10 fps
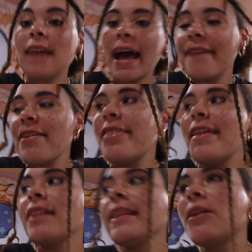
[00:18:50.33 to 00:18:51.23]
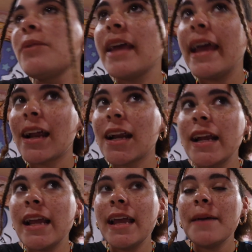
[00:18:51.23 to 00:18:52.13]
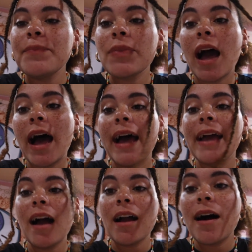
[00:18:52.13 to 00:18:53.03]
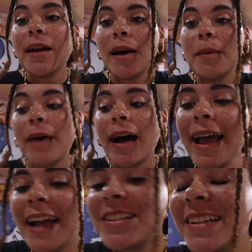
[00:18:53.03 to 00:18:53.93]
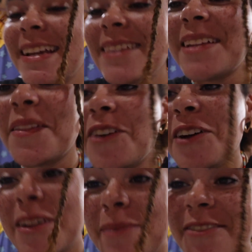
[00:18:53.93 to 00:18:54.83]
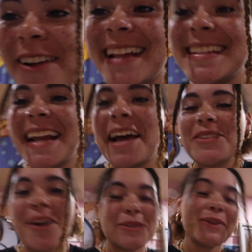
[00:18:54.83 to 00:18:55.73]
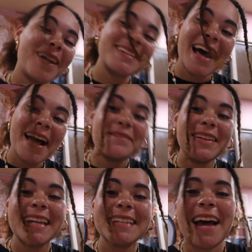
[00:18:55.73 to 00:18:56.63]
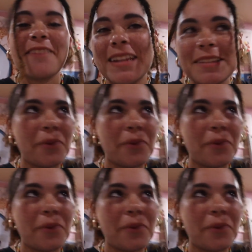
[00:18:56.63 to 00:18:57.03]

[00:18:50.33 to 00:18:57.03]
I have that thing later with Aerie. I got caught up. I actually was on the phone with one of my friends that I haven't talked to in a long time. Phoenix, hi Phoenix,